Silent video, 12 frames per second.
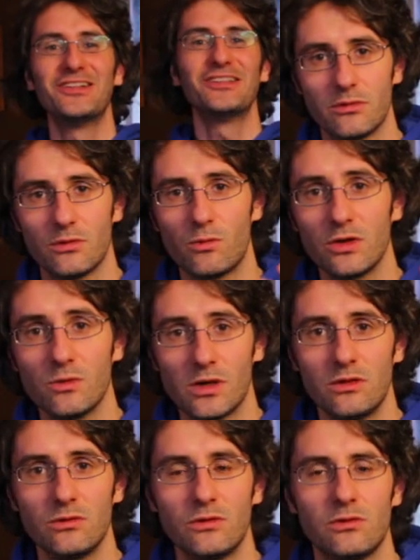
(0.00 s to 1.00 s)
cool. What you want
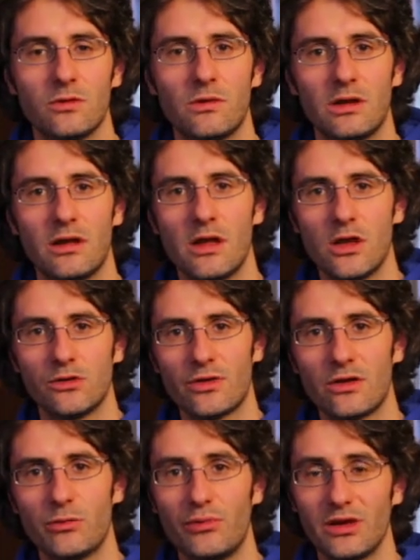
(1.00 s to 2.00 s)
to do is you want to
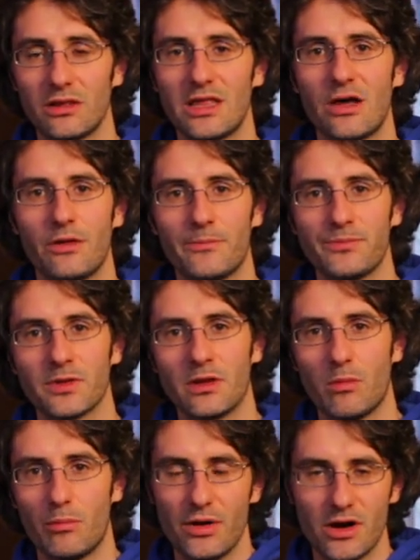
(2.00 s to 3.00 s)
try to break down
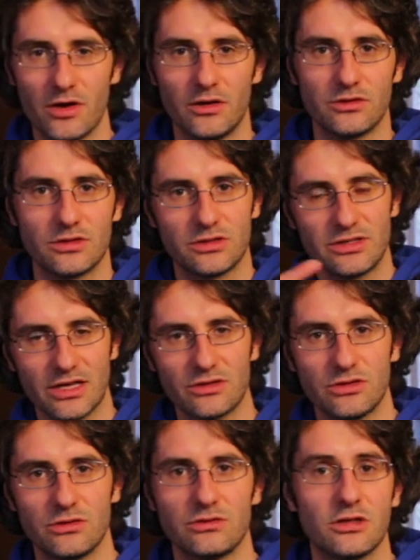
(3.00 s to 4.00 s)
bars,
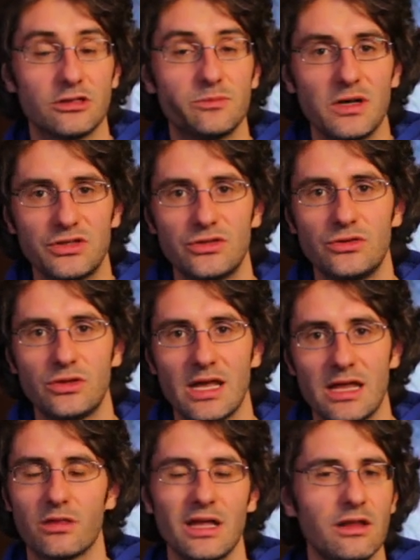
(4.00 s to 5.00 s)
sections as much as you
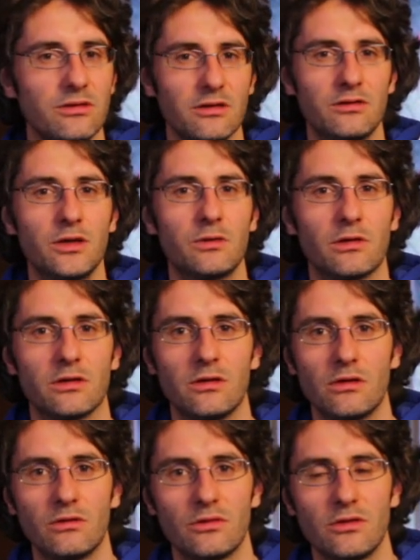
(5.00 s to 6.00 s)
can. That's the secret. You
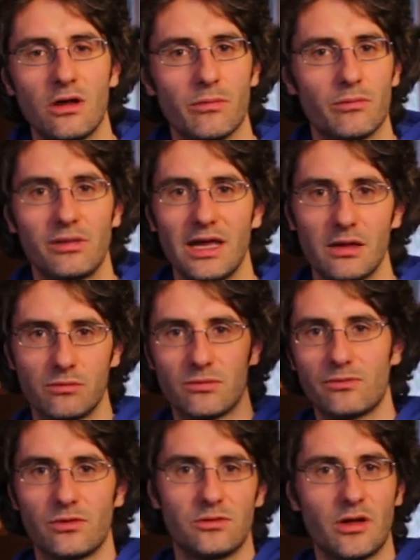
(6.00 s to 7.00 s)
know, it's not playing
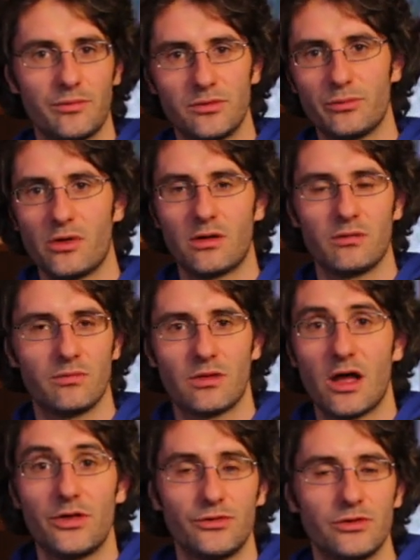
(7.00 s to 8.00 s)
from top to bottom
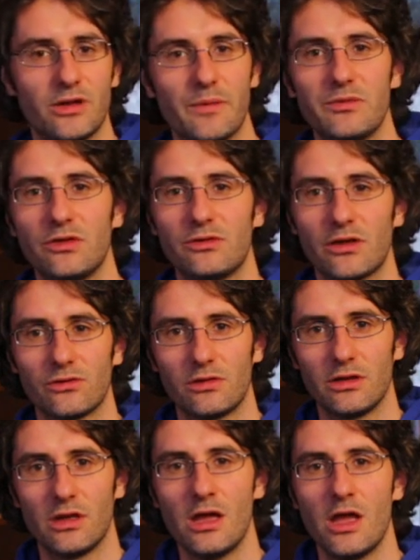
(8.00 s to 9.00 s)
100 times. It's
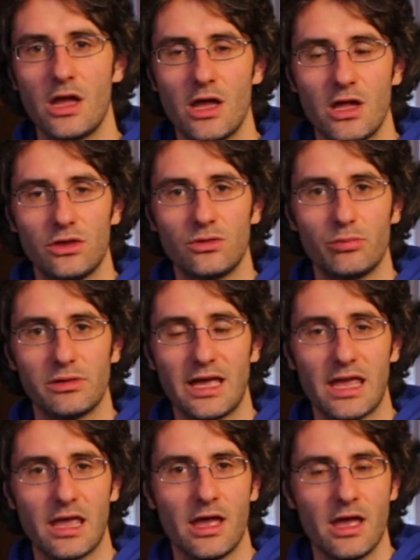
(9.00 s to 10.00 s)
actually to
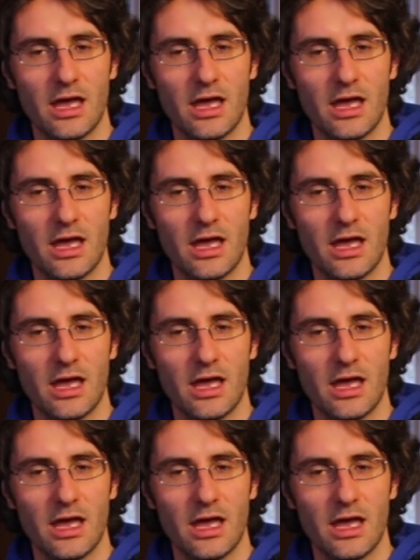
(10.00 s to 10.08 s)
play